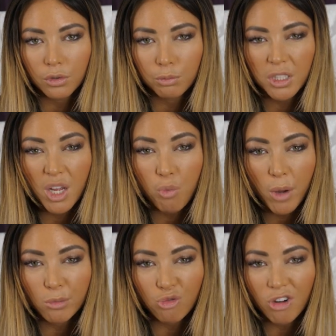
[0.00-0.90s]
But I
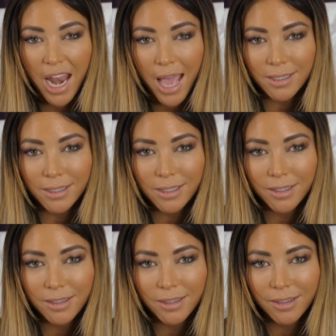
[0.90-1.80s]
won't relent,
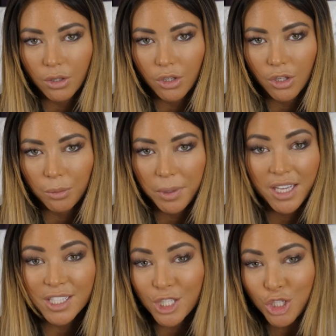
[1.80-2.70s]

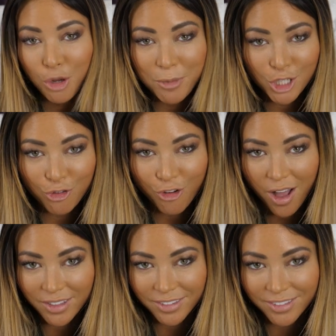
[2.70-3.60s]
because it's too much
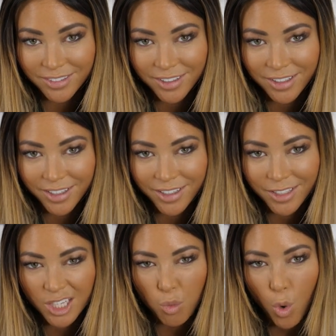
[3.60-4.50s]
fun
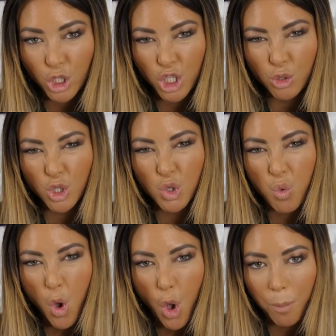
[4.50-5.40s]
to watch you
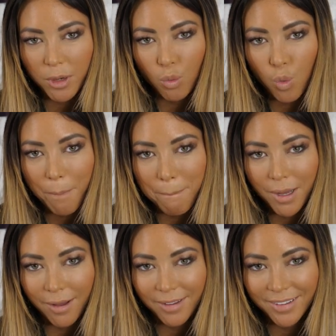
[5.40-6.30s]
squirm and
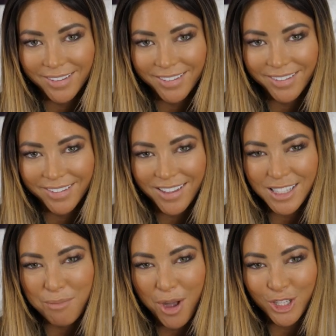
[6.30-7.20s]
whimper under
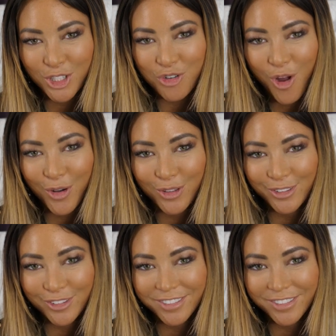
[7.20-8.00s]
my control.